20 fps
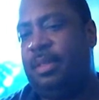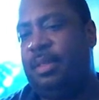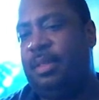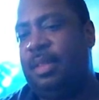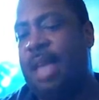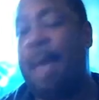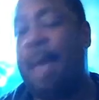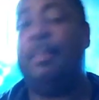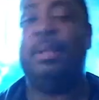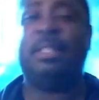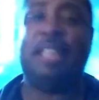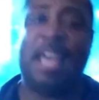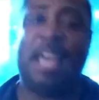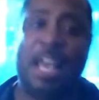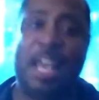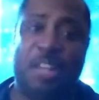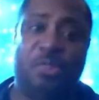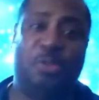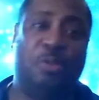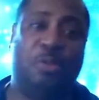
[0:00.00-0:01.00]
How many
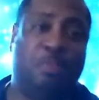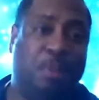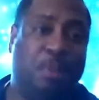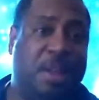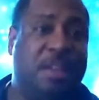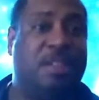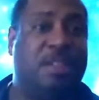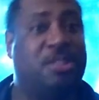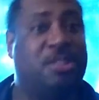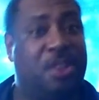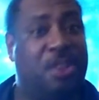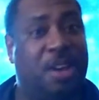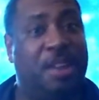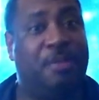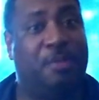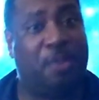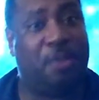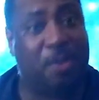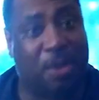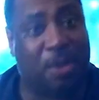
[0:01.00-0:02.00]
times you could play Uncharted
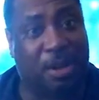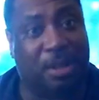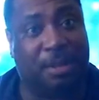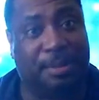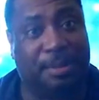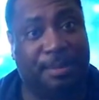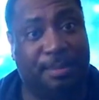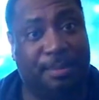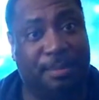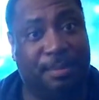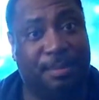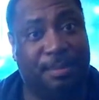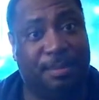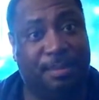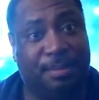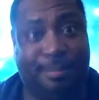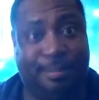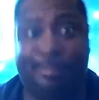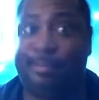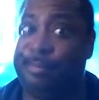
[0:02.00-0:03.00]
Four?
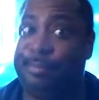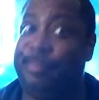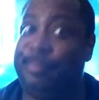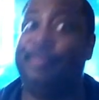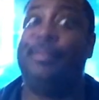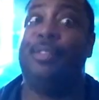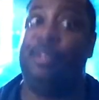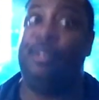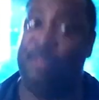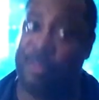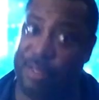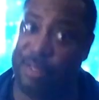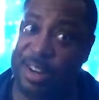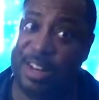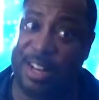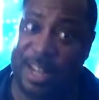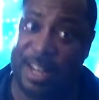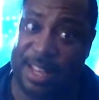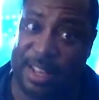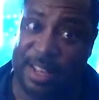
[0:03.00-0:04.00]

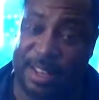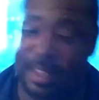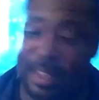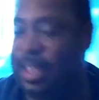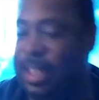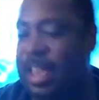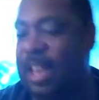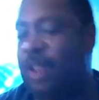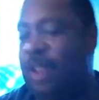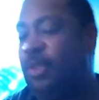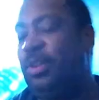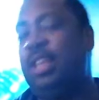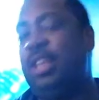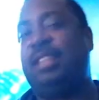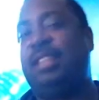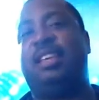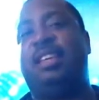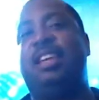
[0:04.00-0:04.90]
Really? And don't even say